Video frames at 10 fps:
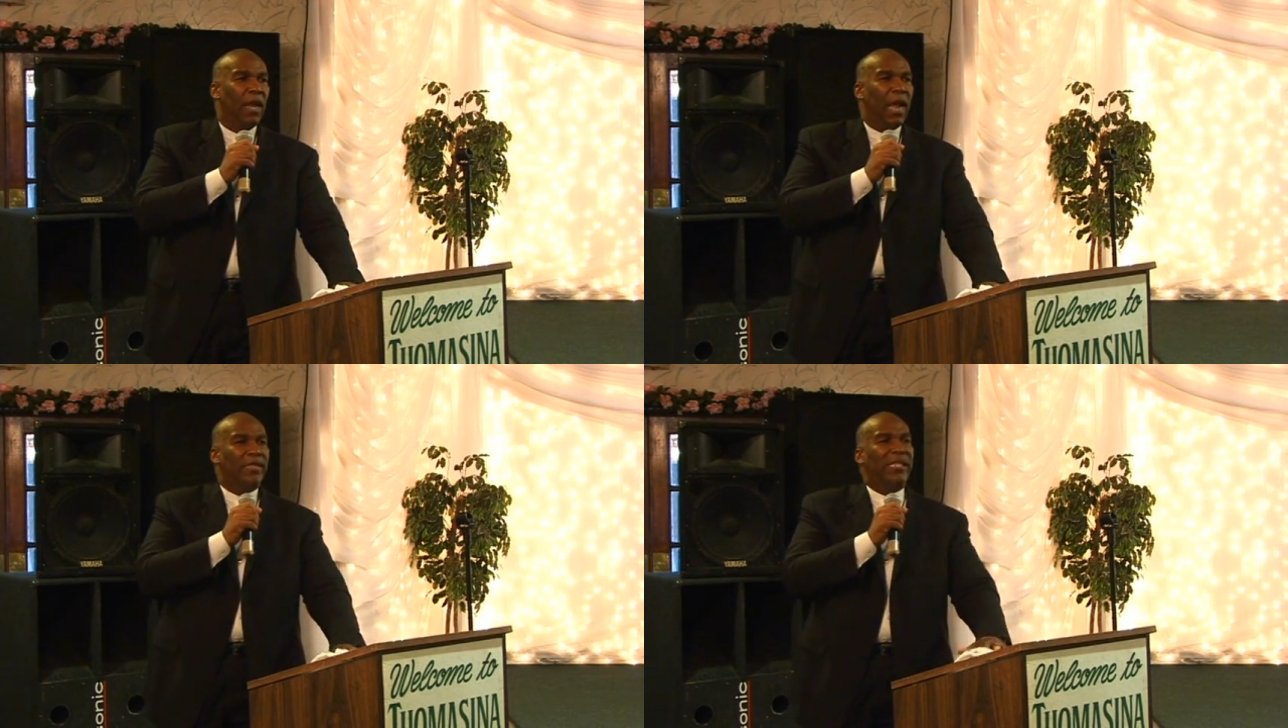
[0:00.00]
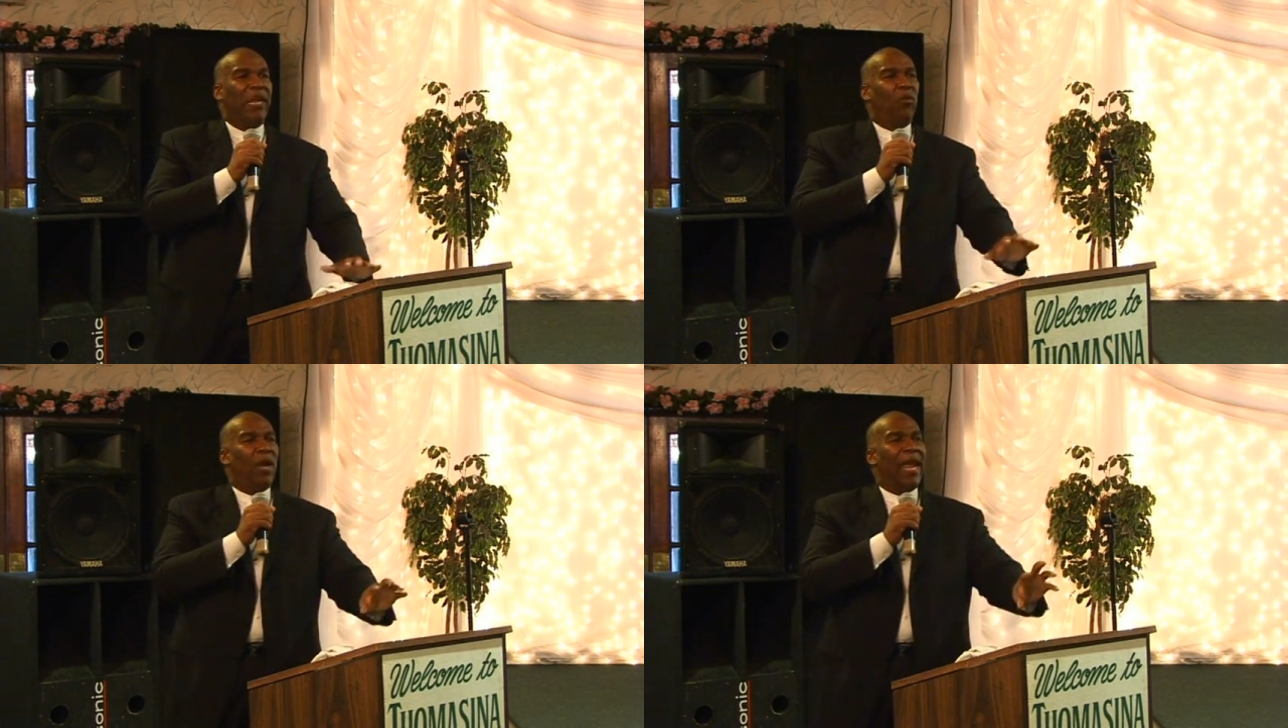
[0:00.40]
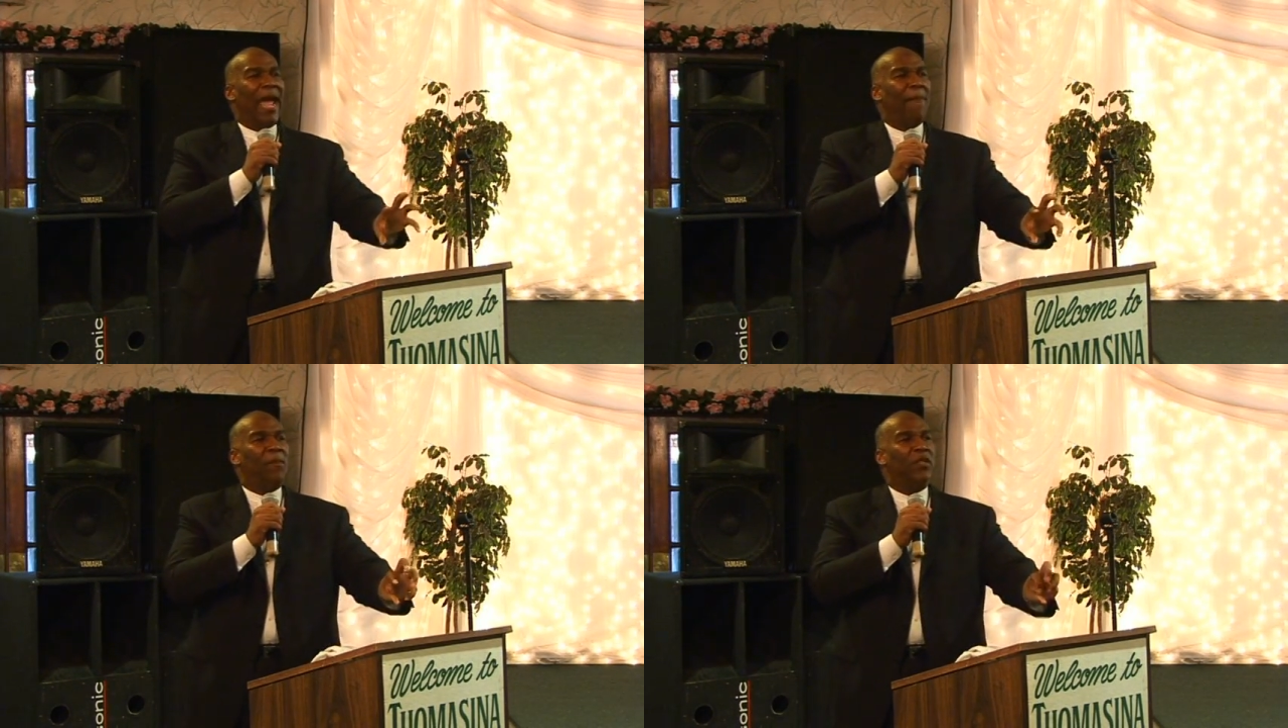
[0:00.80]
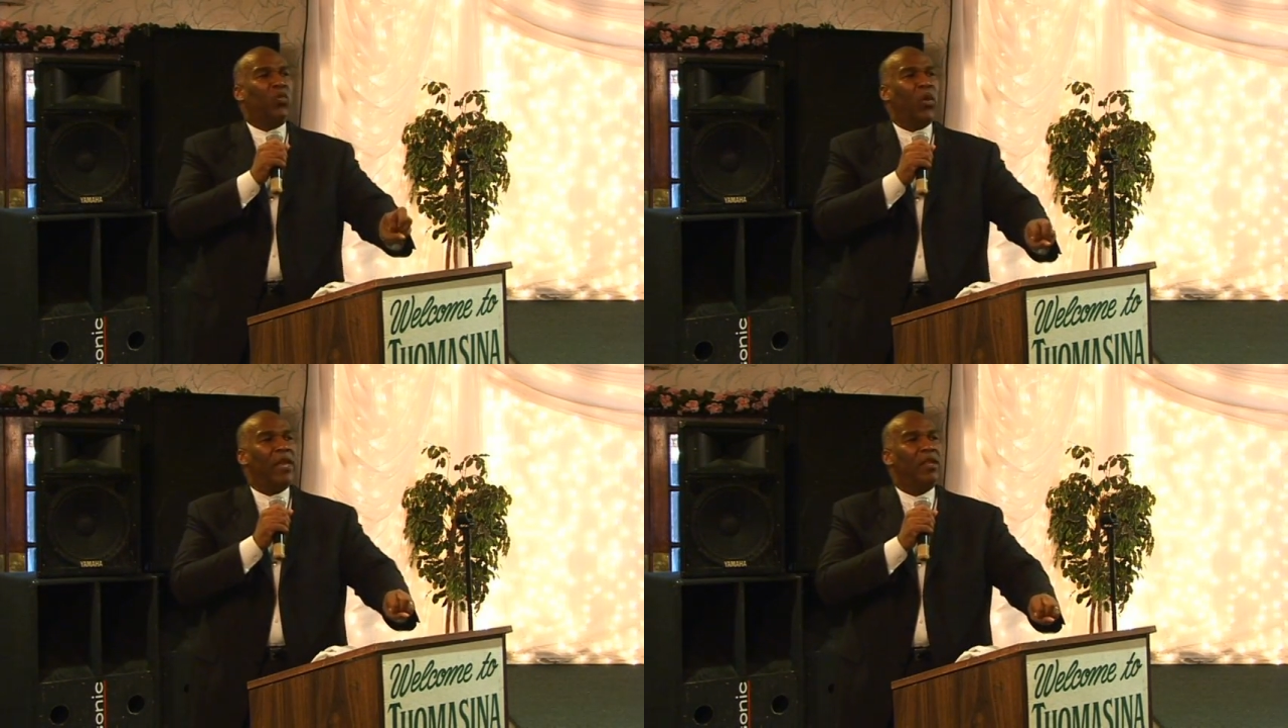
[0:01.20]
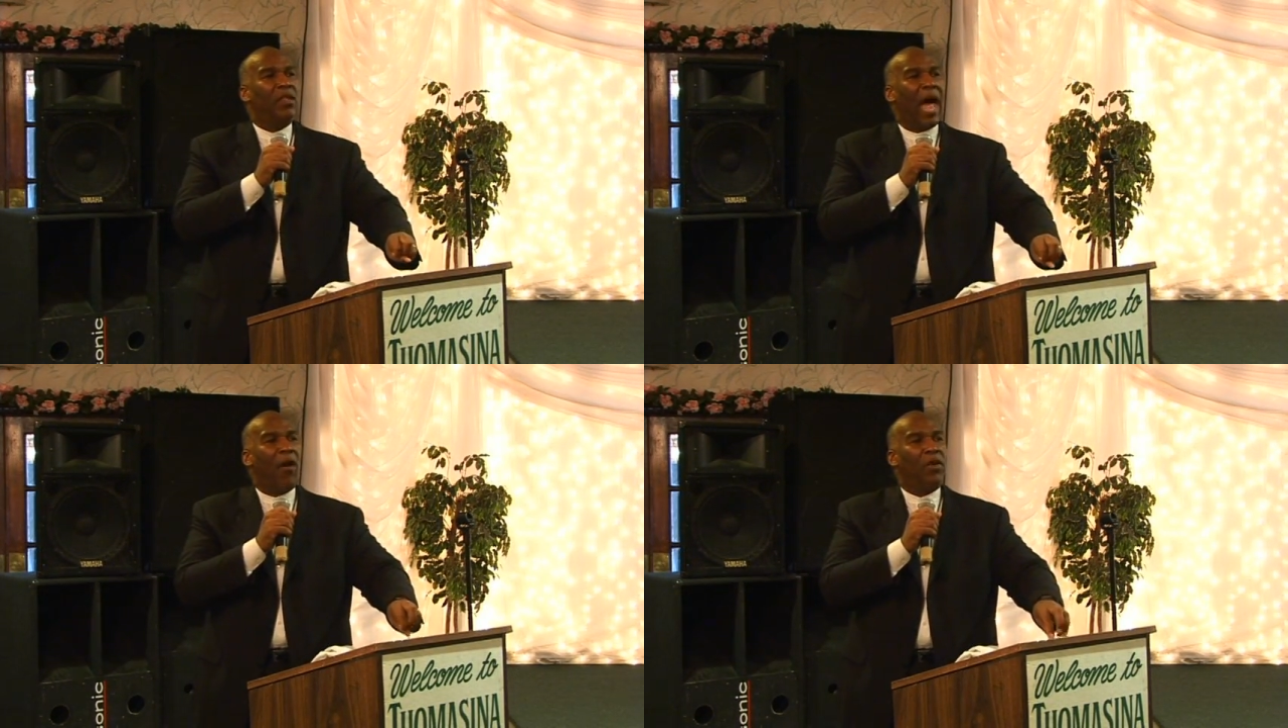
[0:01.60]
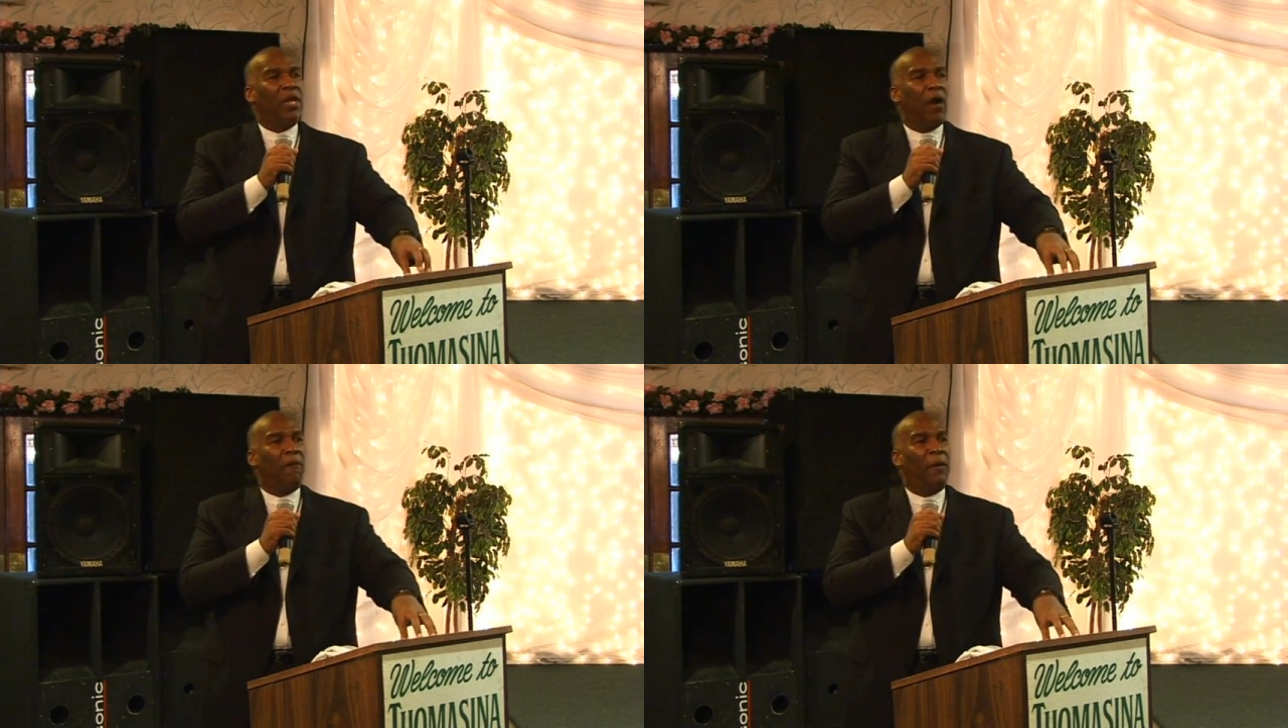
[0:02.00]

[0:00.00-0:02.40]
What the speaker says: And see what happens when our young